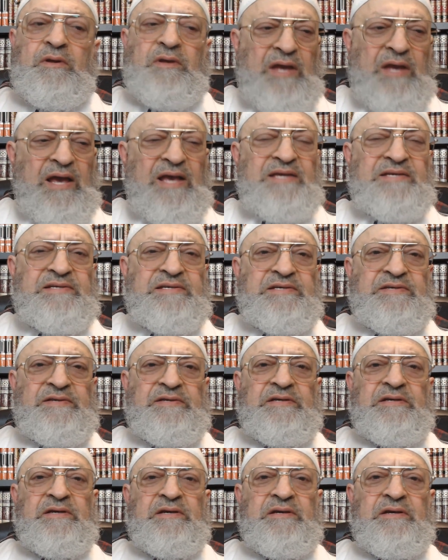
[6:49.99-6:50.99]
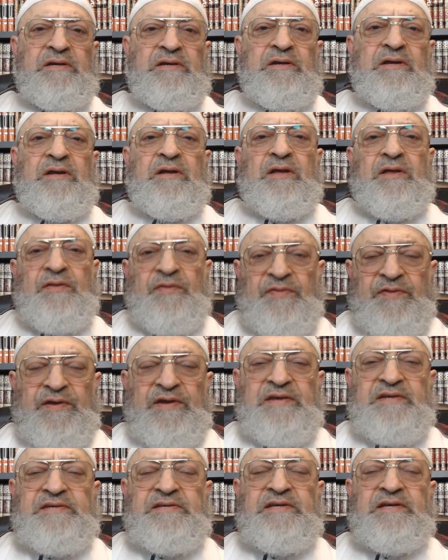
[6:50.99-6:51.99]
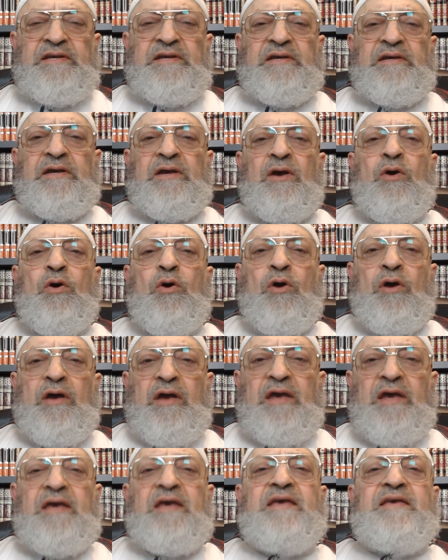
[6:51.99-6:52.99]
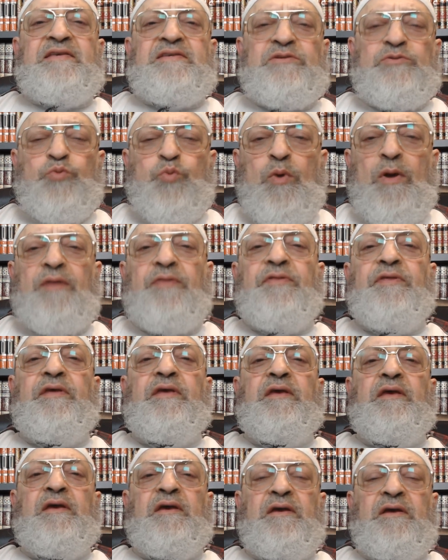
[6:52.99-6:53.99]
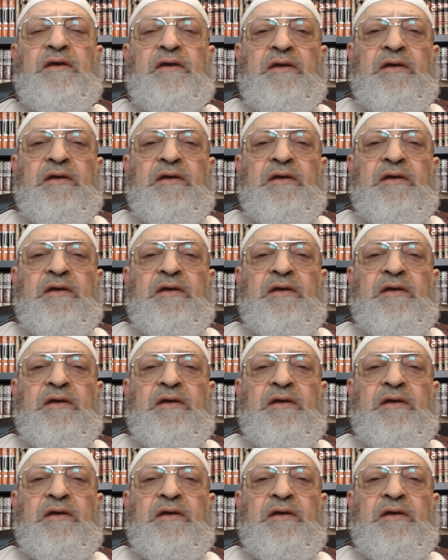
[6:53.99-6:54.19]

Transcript: Yes, this is what the